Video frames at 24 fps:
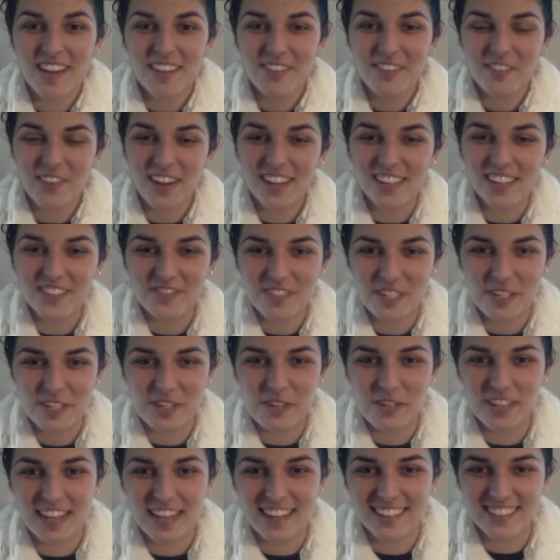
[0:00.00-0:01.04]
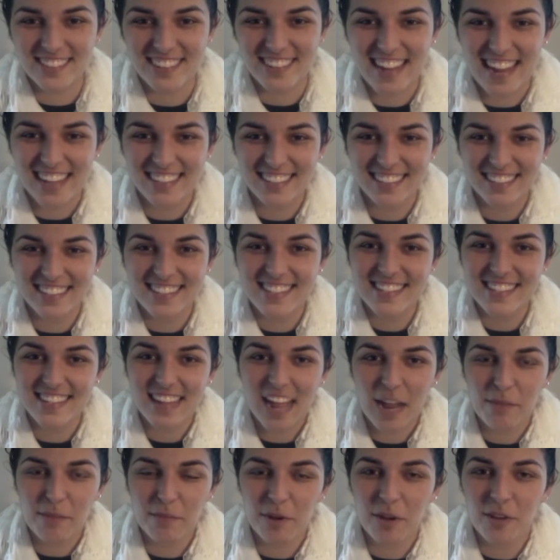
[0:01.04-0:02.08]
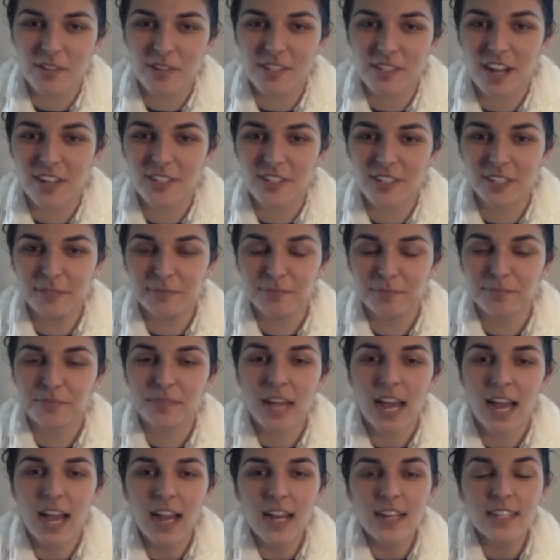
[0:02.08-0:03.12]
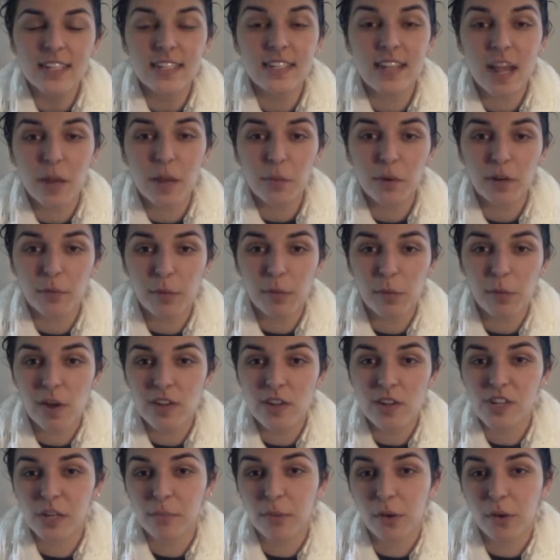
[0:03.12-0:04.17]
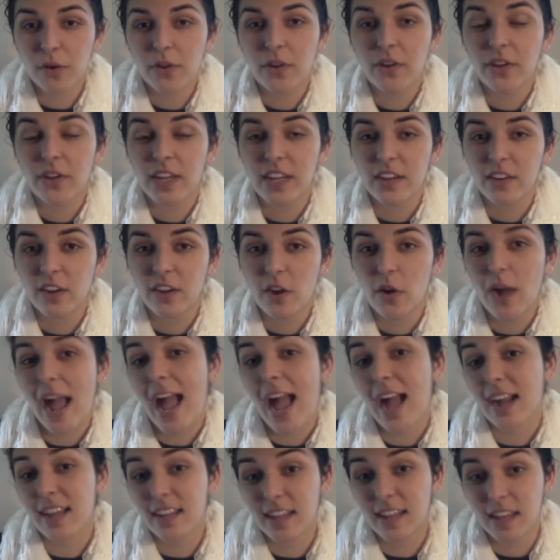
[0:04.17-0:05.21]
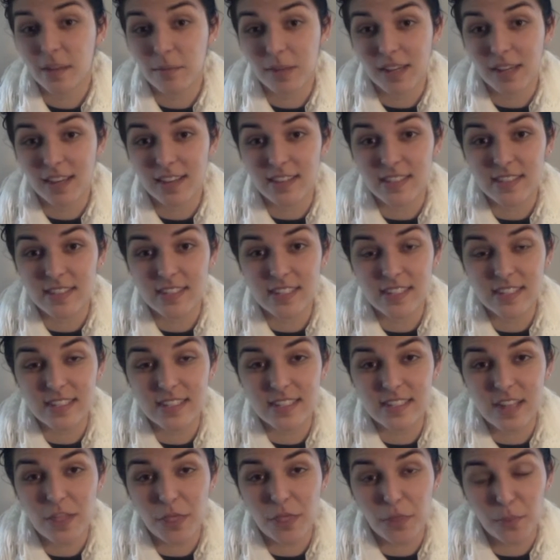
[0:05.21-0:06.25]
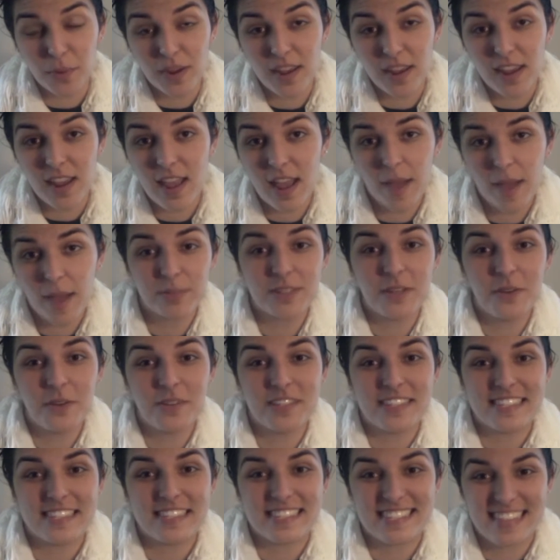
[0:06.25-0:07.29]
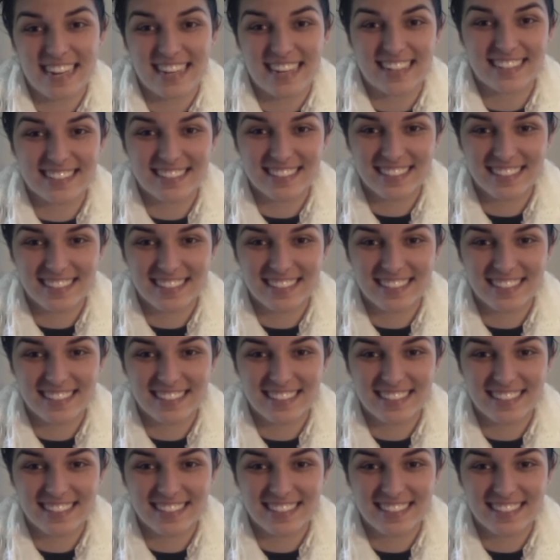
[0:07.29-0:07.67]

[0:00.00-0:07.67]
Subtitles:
Welcome to Two Letters Reactions. I'm your host, Tasha. Today we're going to be watching Boku no Hero Academia Season 3, Episode 6.